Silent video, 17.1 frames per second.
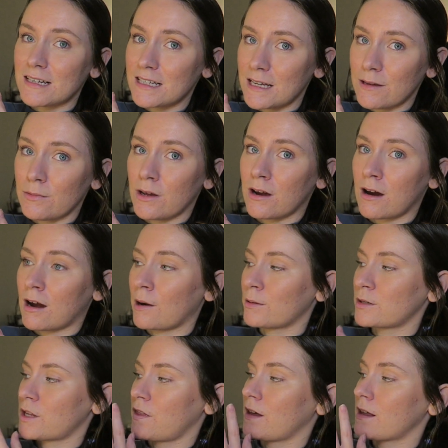TBR,
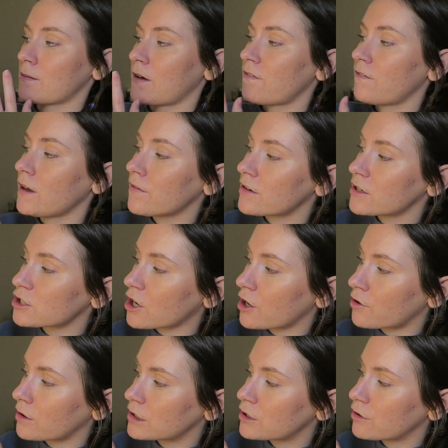which I think is my favorite
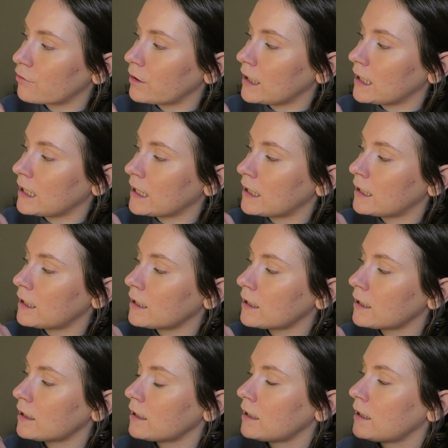genre to read.
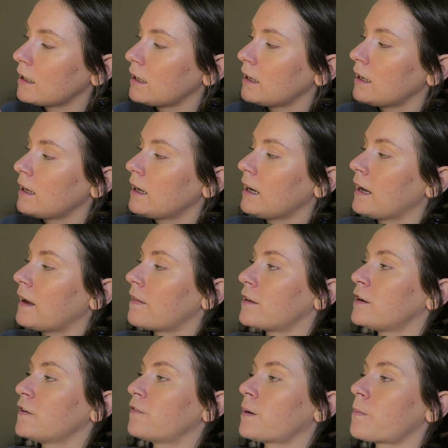And
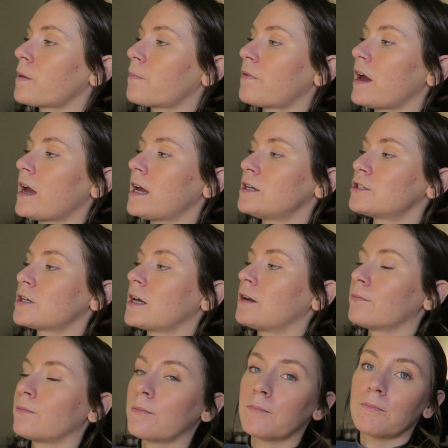then you flip the page
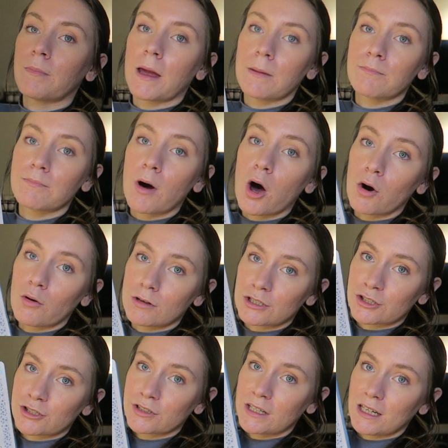and my
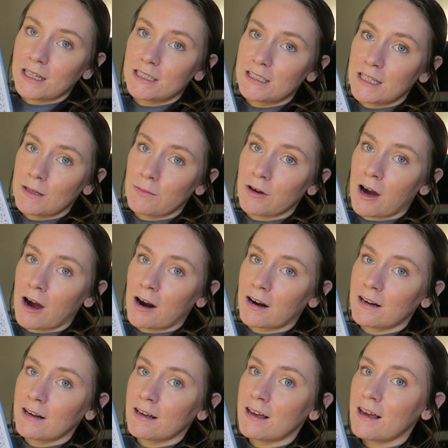poetry
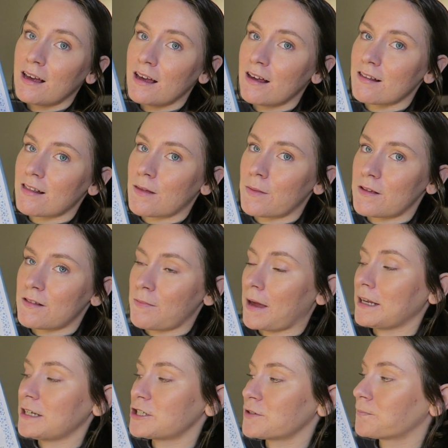TBR is on this
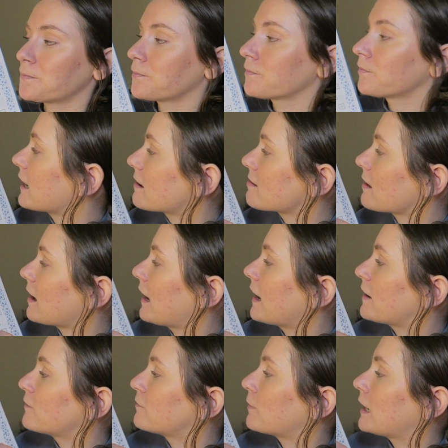page. Next, I
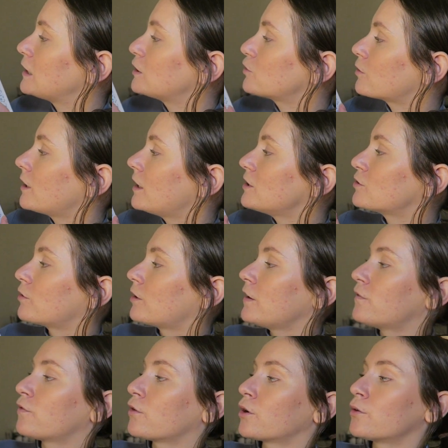have my
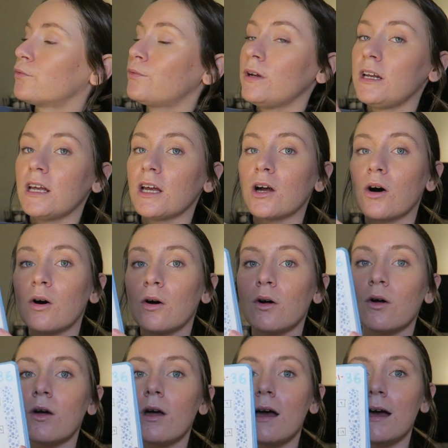2024 reading
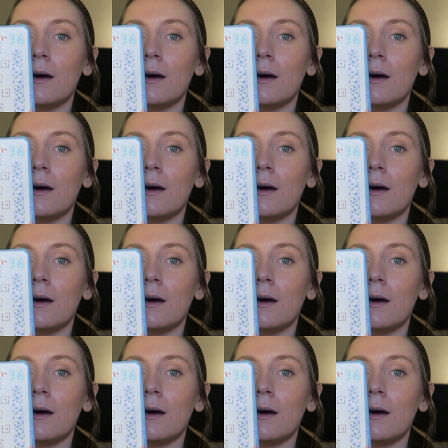goal.